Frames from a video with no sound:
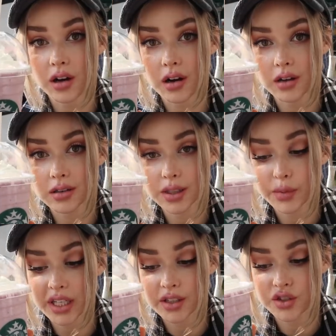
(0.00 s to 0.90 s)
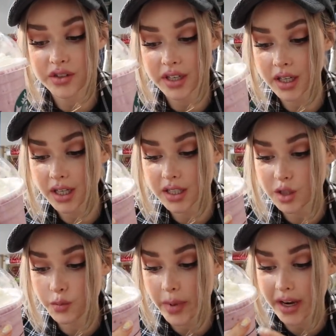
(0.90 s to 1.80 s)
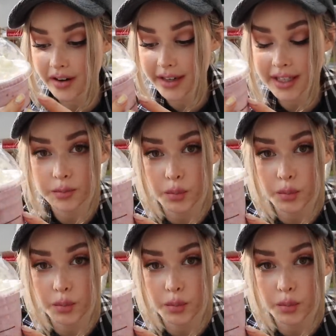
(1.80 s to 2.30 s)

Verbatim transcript: Kong limited drink. It's a berry